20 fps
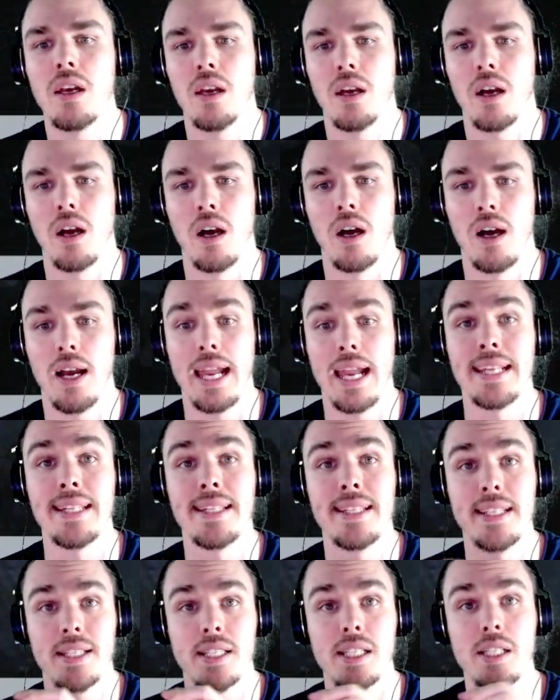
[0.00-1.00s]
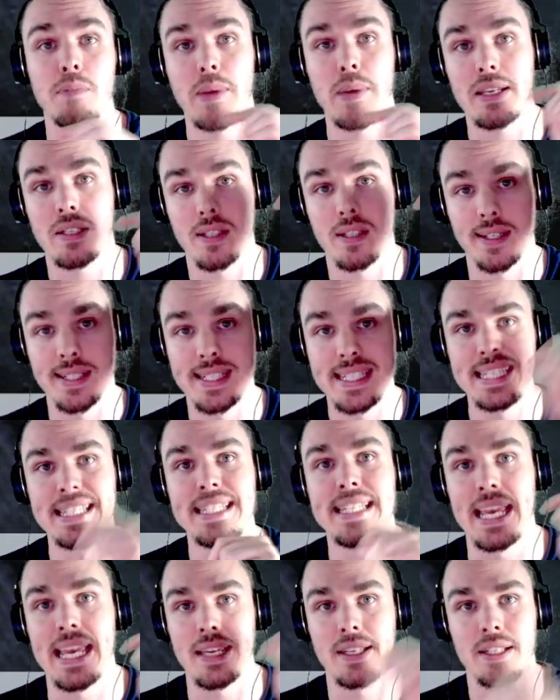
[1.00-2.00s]
And this is based on
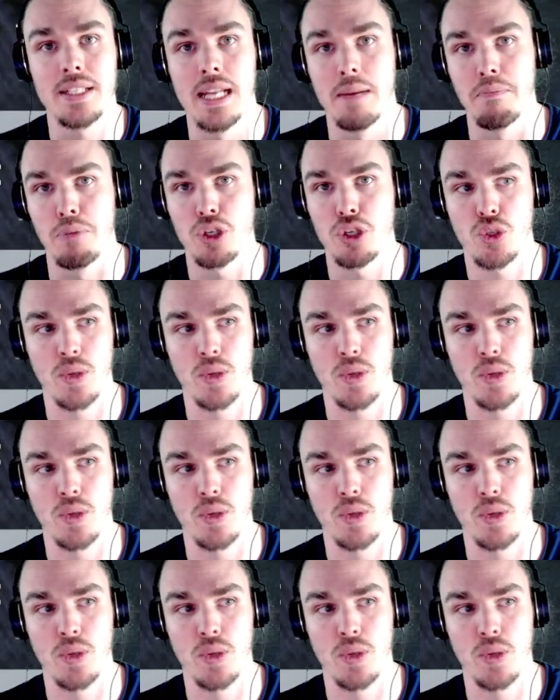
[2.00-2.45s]
today's numbers.